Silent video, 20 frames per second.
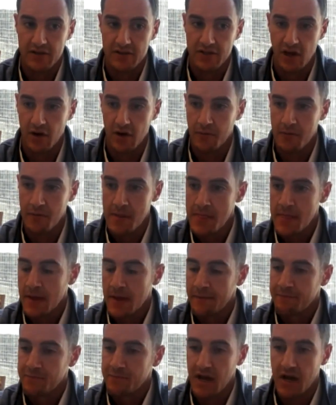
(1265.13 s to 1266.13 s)
So
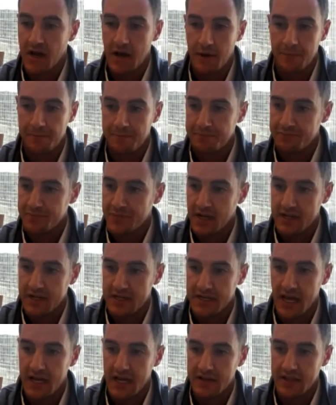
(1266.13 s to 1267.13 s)

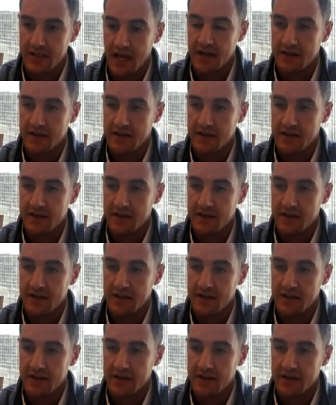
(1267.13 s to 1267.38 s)
again,